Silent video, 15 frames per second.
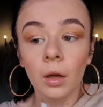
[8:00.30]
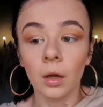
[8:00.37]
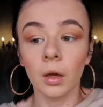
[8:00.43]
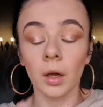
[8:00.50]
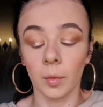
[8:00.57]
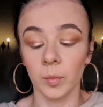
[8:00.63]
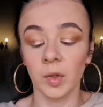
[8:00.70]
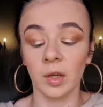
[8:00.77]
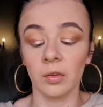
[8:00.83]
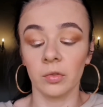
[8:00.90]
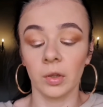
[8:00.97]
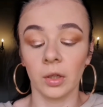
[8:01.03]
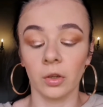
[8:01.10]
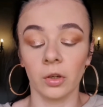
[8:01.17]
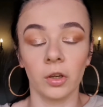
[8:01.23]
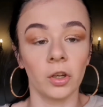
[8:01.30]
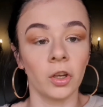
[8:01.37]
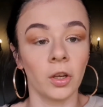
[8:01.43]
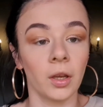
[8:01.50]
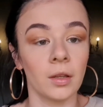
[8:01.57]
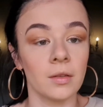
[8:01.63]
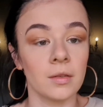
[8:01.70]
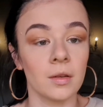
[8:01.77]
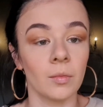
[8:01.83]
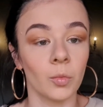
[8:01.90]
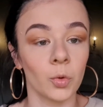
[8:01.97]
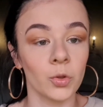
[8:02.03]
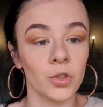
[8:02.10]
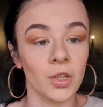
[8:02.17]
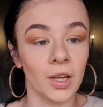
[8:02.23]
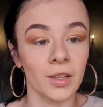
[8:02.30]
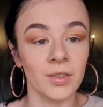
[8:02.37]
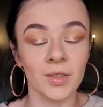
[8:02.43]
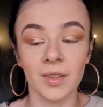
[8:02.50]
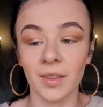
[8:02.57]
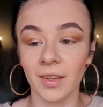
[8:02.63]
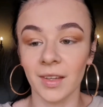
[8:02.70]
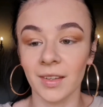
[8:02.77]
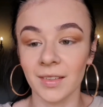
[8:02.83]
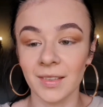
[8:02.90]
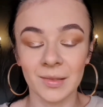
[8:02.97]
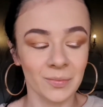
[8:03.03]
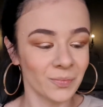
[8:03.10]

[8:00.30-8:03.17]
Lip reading: I'm definitely going to go get some more shades in these.